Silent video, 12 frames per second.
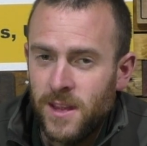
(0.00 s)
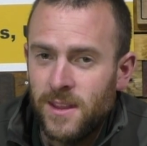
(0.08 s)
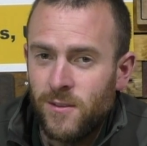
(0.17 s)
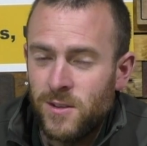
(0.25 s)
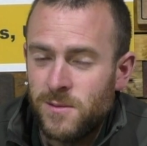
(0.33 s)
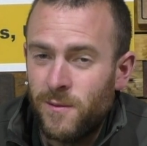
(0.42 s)

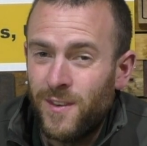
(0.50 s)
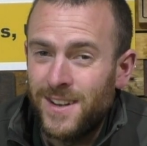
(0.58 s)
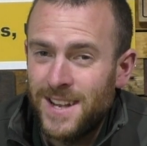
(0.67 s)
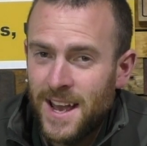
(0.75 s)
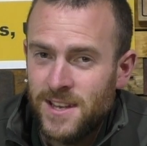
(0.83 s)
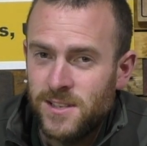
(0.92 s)
They've got some
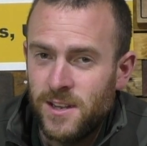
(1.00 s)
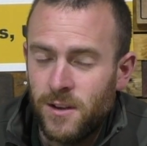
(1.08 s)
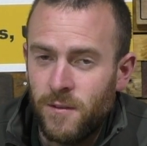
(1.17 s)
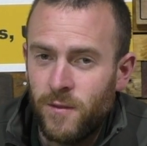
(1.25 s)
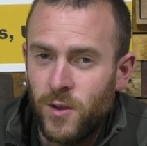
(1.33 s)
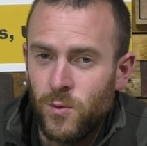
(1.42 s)
fantastic
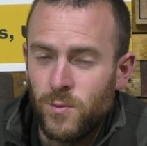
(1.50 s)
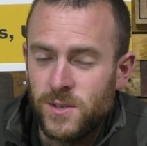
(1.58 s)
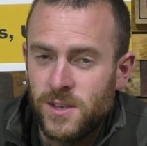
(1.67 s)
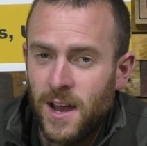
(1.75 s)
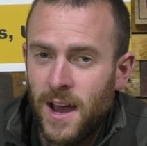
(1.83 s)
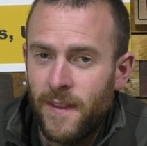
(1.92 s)

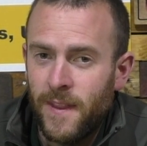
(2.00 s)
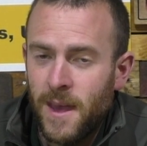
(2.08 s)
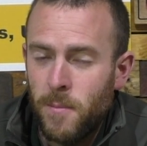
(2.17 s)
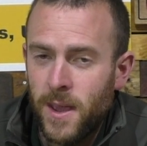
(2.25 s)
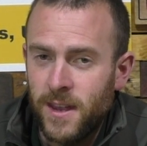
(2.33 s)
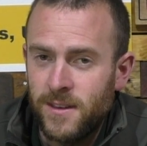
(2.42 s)
reviews and their
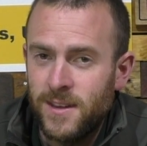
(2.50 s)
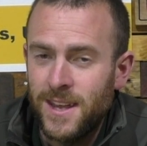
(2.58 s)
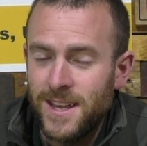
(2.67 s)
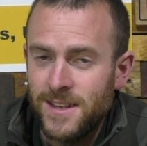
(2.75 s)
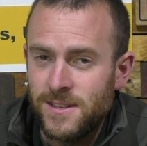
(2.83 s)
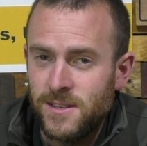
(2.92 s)
paint
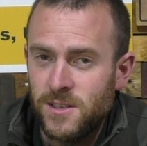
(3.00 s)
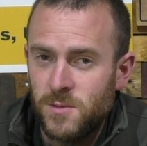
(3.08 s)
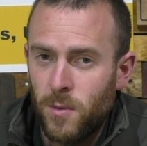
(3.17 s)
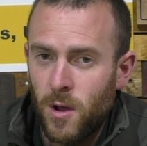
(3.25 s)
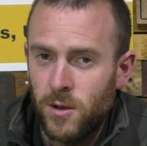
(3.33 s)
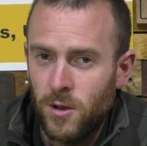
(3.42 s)
is
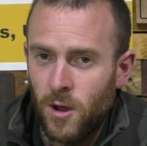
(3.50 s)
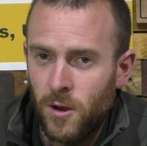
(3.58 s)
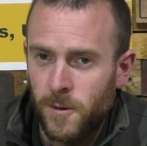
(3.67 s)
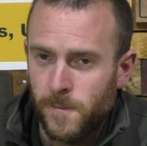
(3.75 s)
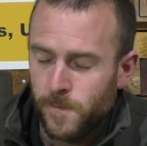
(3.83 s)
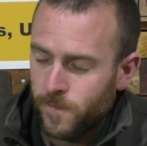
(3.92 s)
spot on.